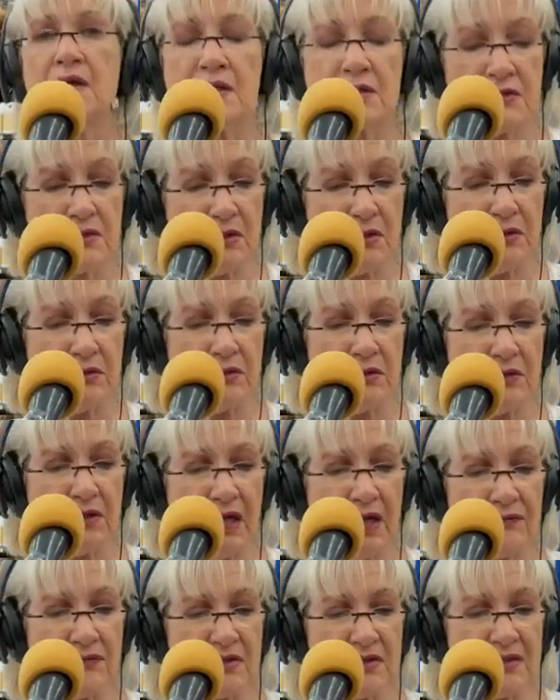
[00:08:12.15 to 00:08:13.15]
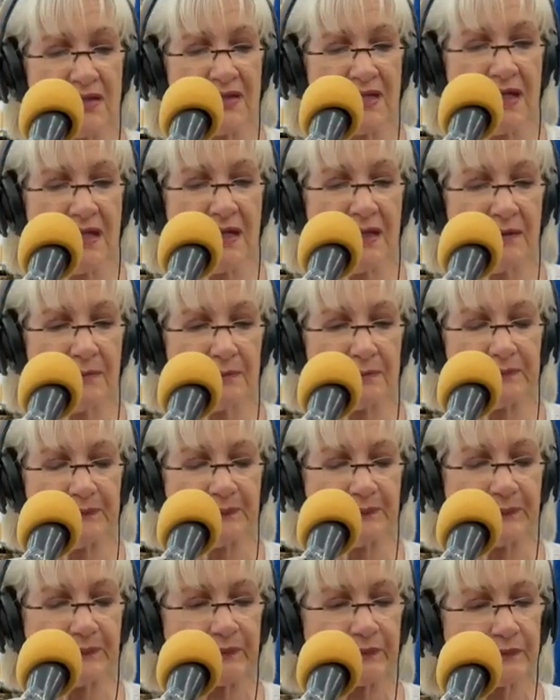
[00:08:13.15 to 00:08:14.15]
so you don't have to see it.
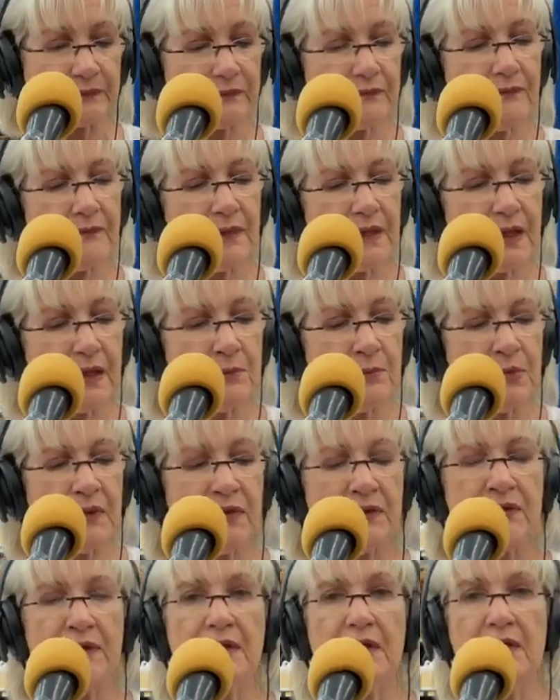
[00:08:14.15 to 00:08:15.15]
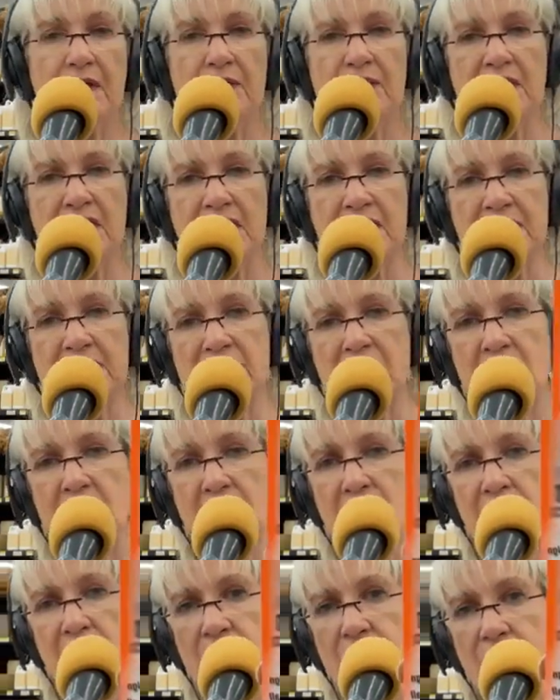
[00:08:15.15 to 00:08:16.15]
But these
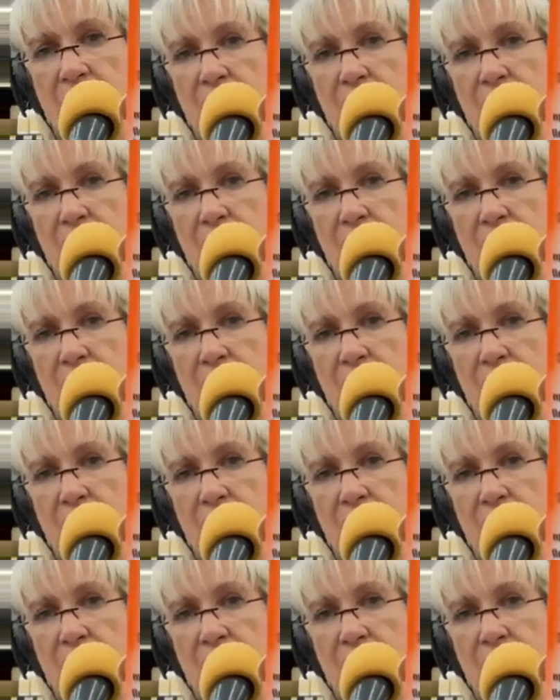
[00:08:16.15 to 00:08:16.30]
are